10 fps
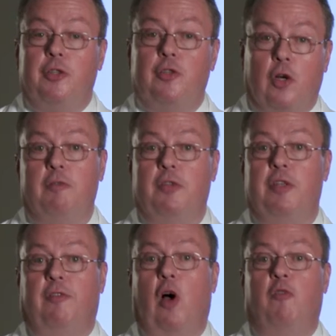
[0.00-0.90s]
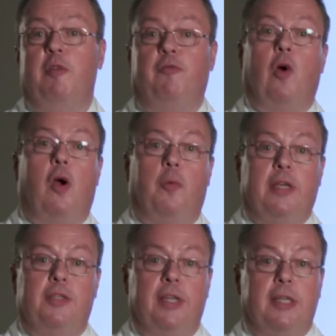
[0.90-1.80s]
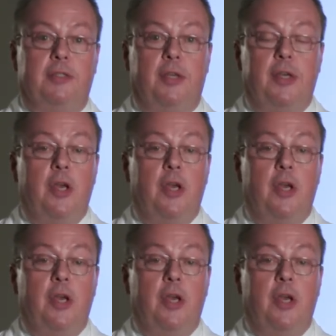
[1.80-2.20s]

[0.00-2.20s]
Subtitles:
service involvement for our residents.